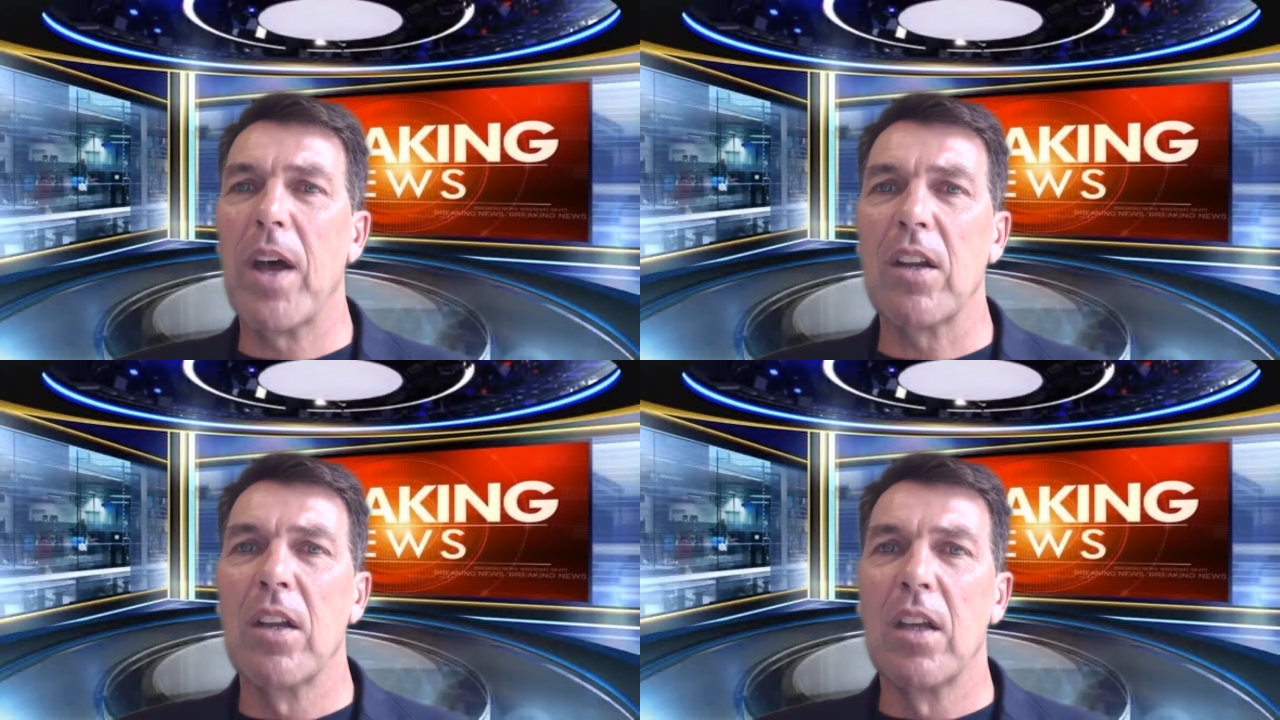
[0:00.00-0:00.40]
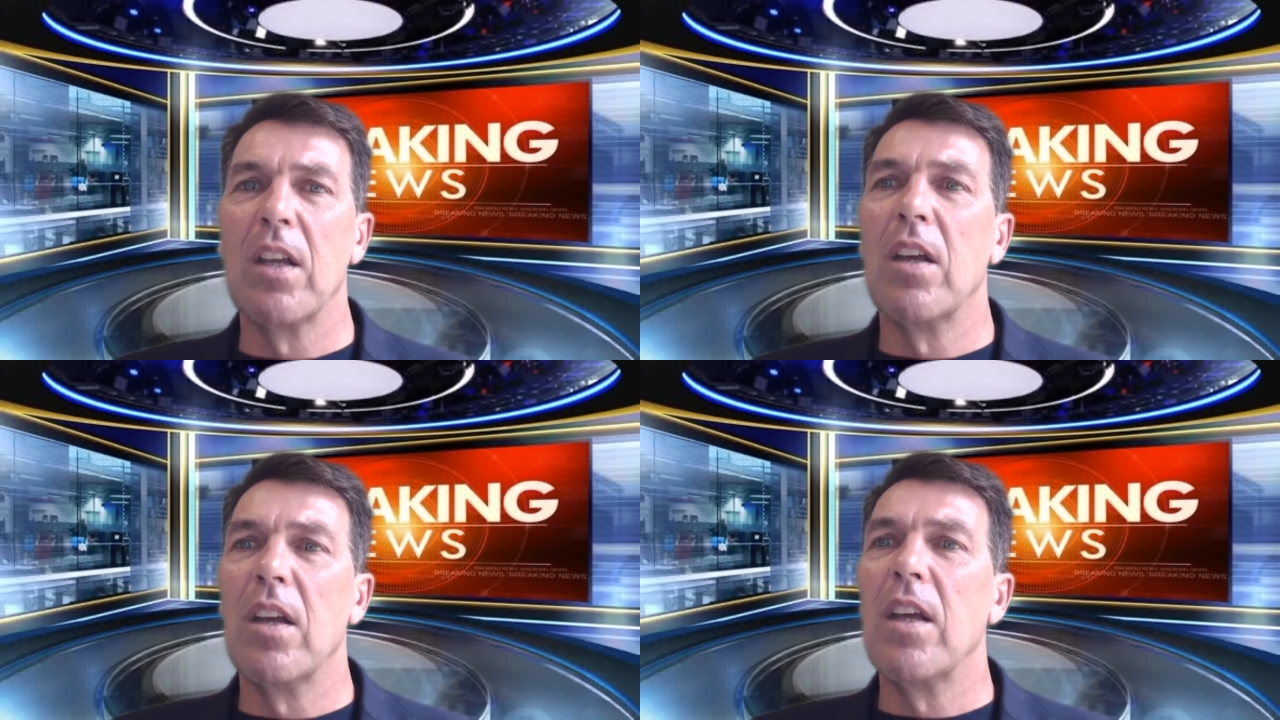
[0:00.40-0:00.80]
but
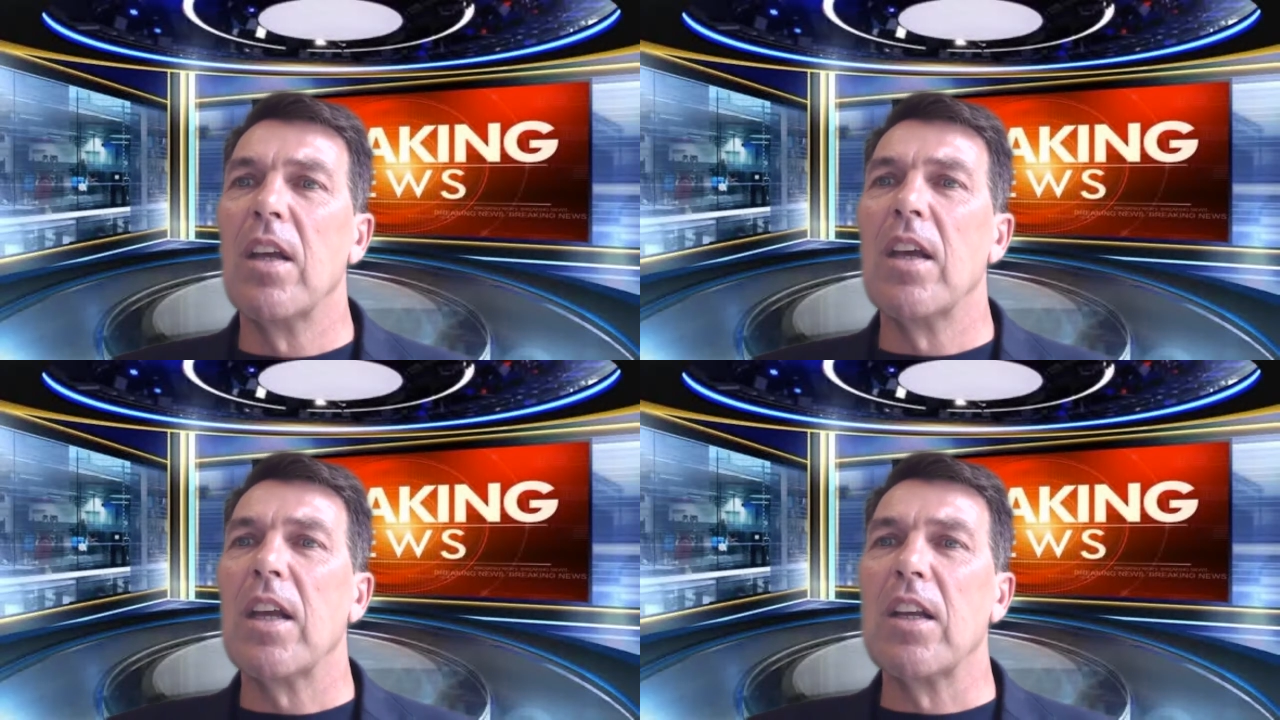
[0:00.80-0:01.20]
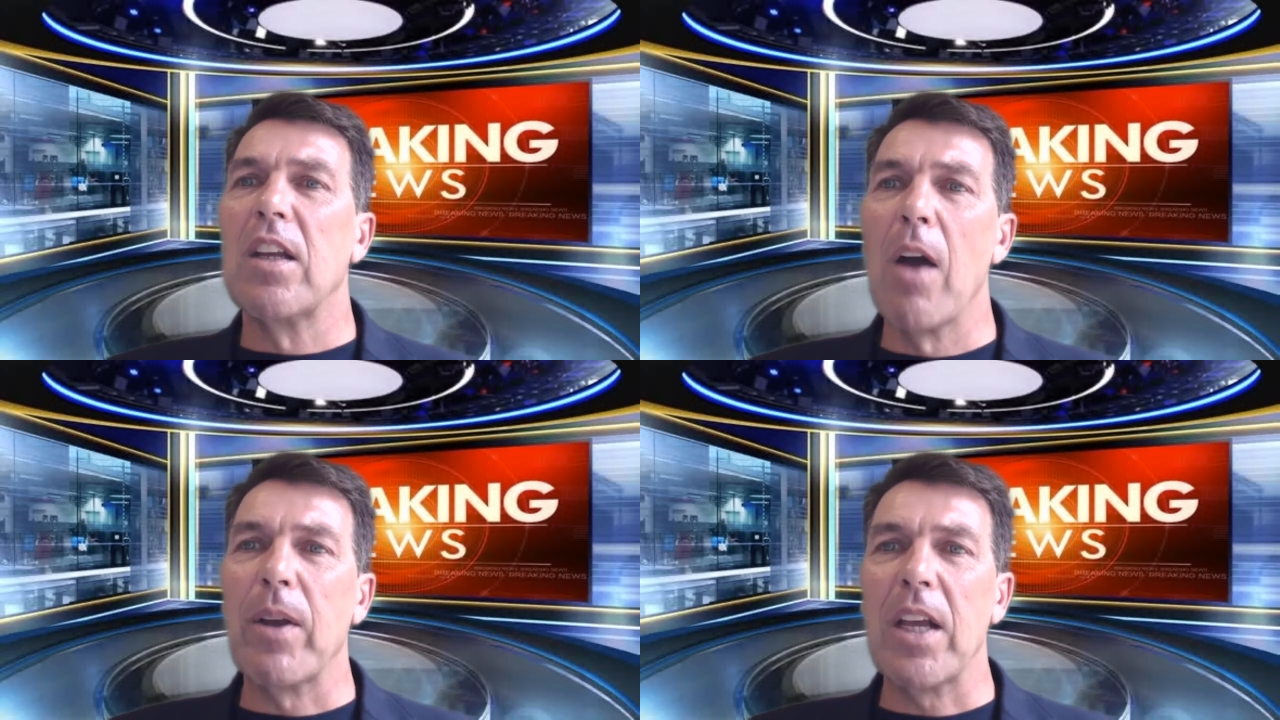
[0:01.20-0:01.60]

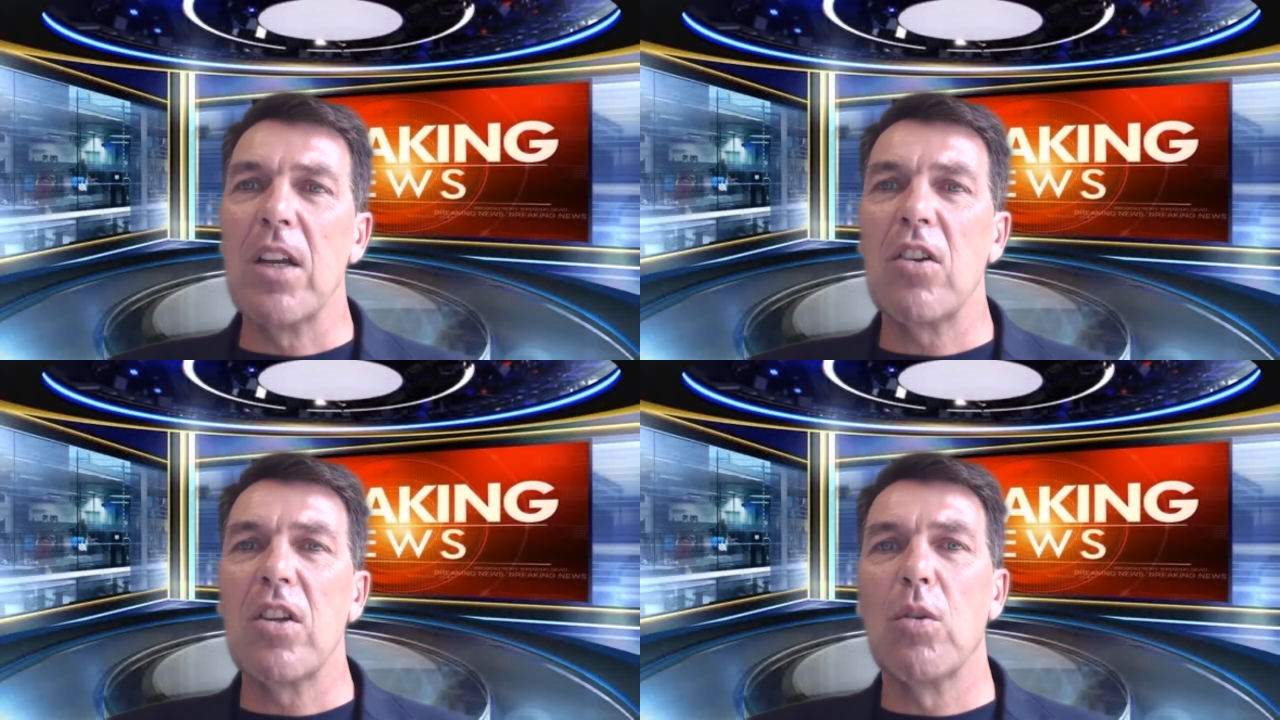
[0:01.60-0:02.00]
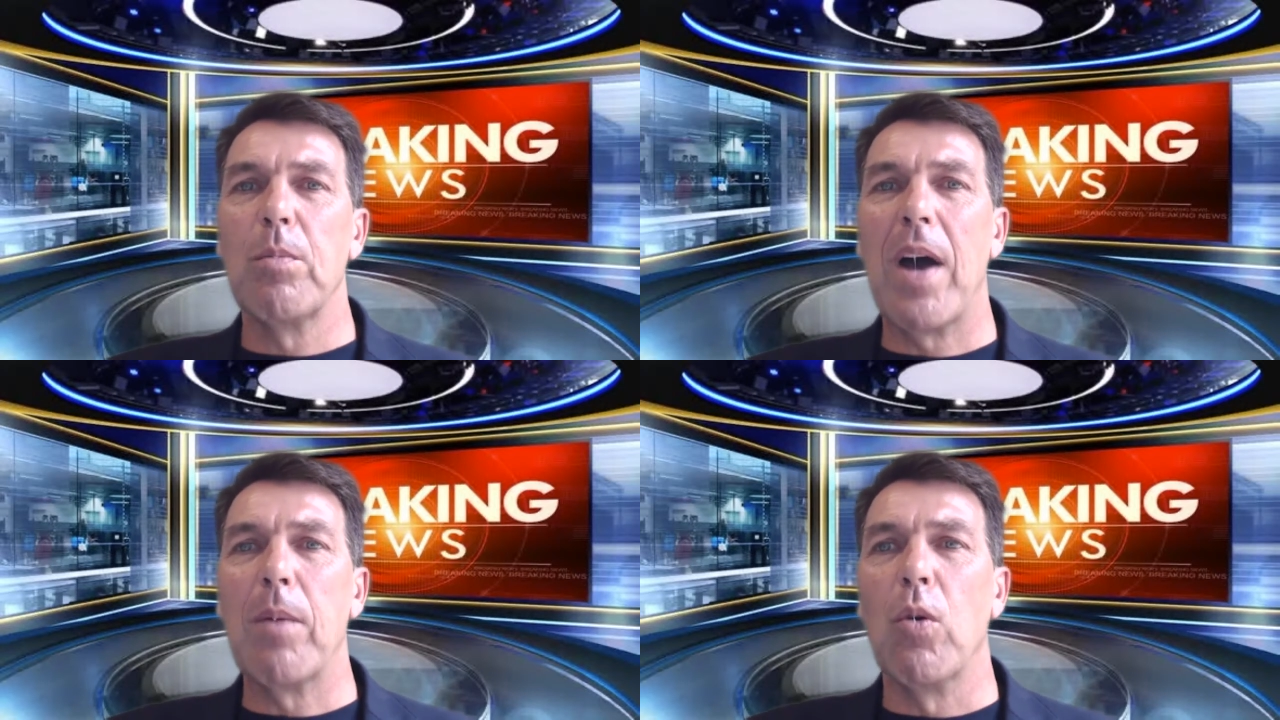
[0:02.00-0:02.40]
going into your
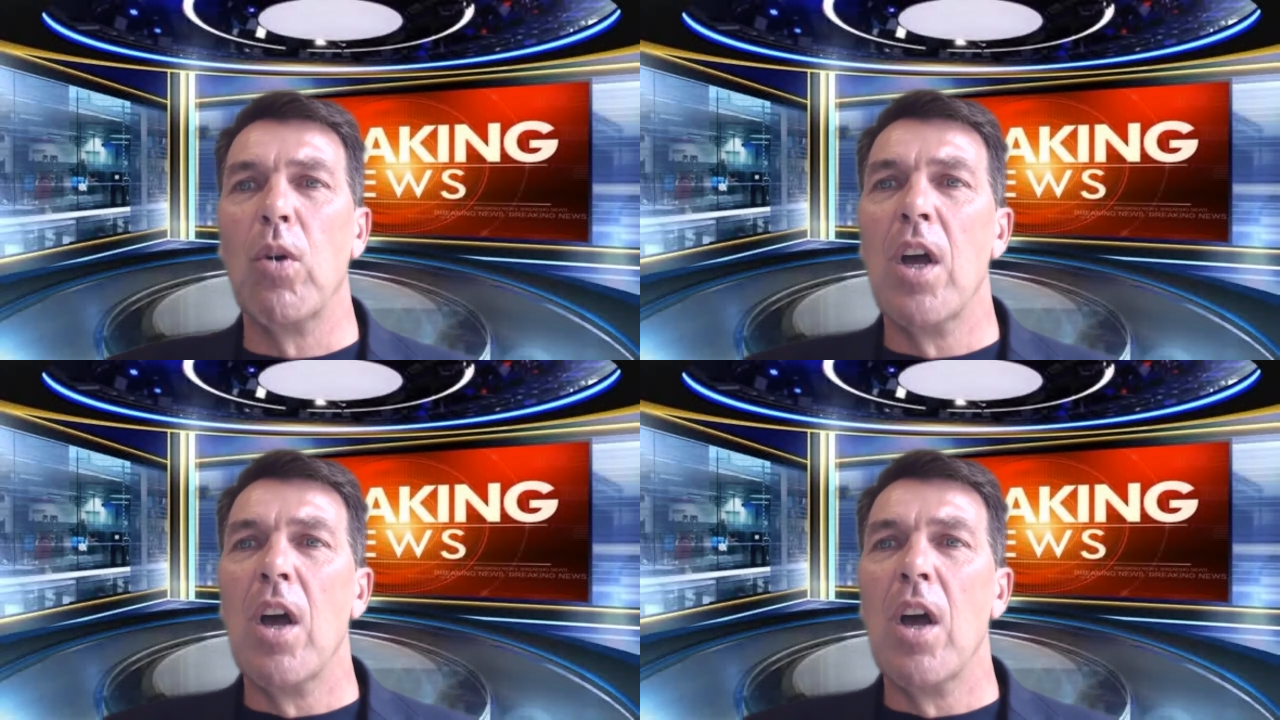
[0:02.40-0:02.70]
bubble.